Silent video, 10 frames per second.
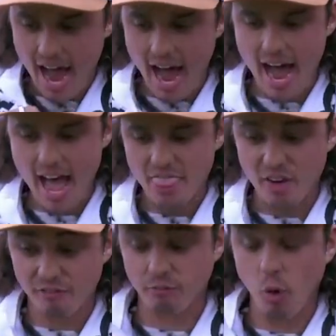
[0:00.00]
Uh,
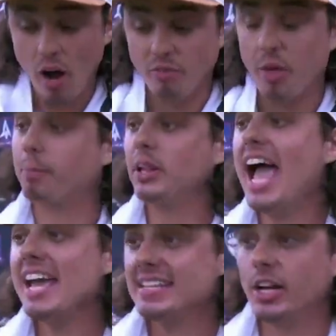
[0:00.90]
the, well, the
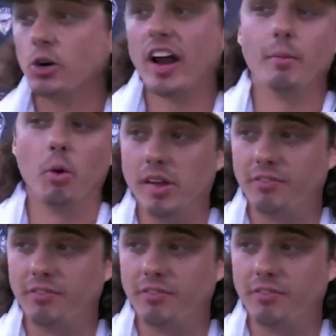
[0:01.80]
play is incredible.